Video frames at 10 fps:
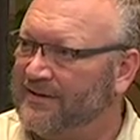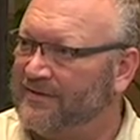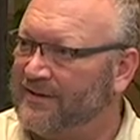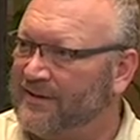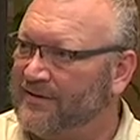
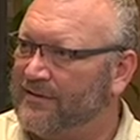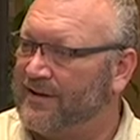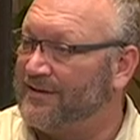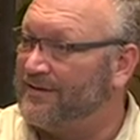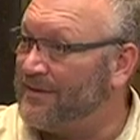So,
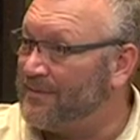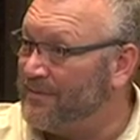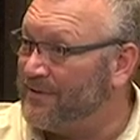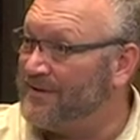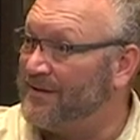like you said with
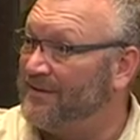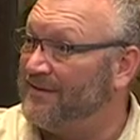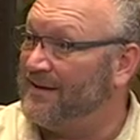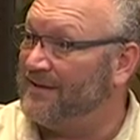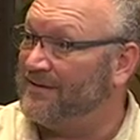Mondo,
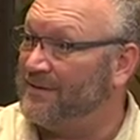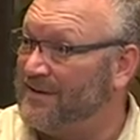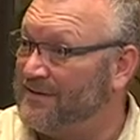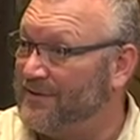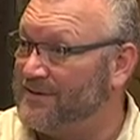it's to
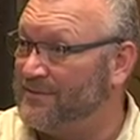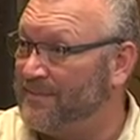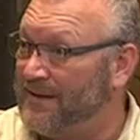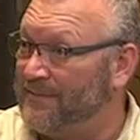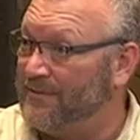individual
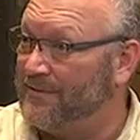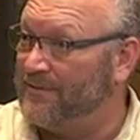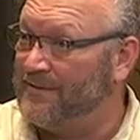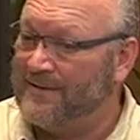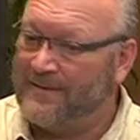people,